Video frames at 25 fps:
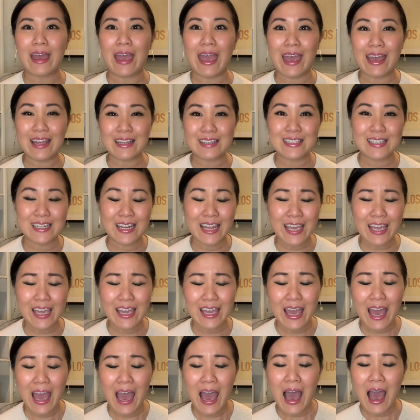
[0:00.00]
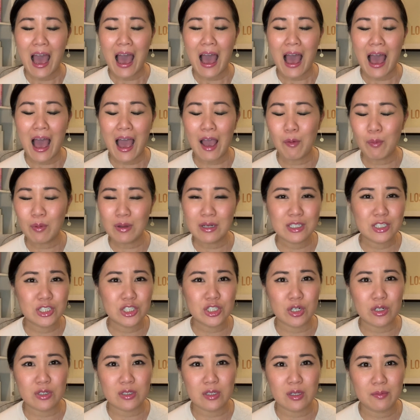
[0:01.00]
And today, I want to
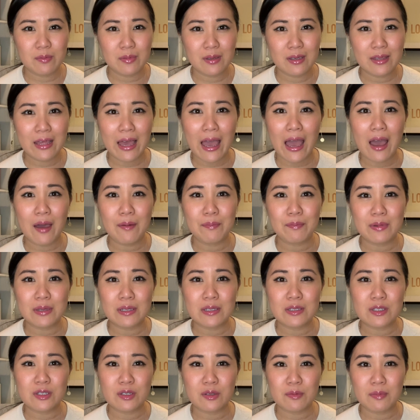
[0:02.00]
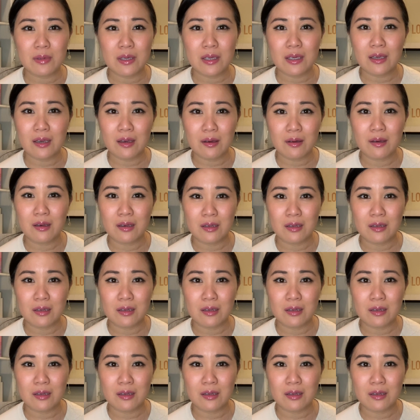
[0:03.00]
share something that happened to me